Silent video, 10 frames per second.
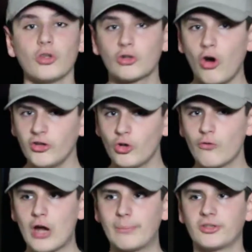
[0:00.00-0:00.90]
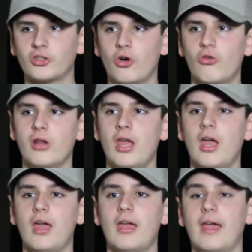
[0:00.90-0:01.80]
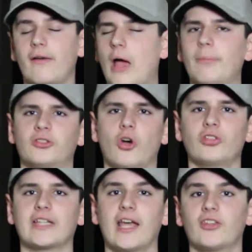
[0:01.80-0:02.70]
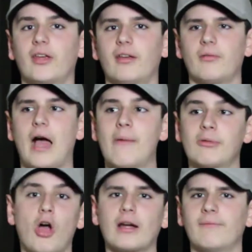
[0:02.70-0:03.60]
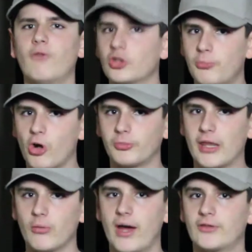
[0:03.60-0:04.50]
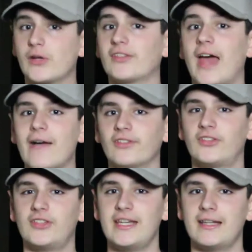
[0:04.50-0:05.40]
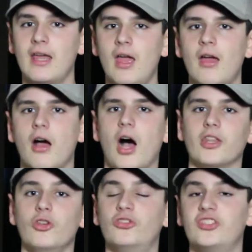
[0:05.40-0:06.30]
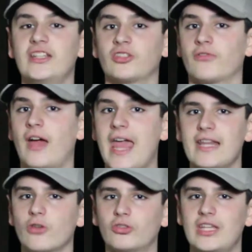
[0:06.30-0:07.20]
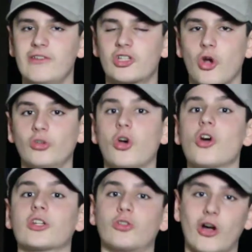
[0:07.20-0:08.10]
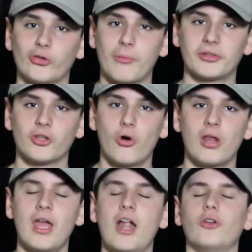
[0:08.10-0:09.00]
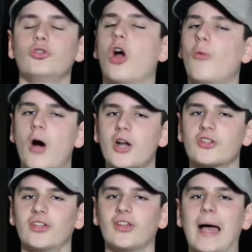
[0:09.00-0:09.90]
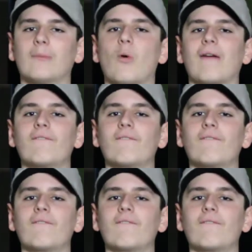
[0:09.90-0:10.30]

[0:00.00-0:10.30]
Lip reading: the crossover episodes, I guess, I'm going to be talking full spoilers, by the way, so you guys haven't seen the new seasons of any of those TV shows or the crossover episode, do not watch this. I'm going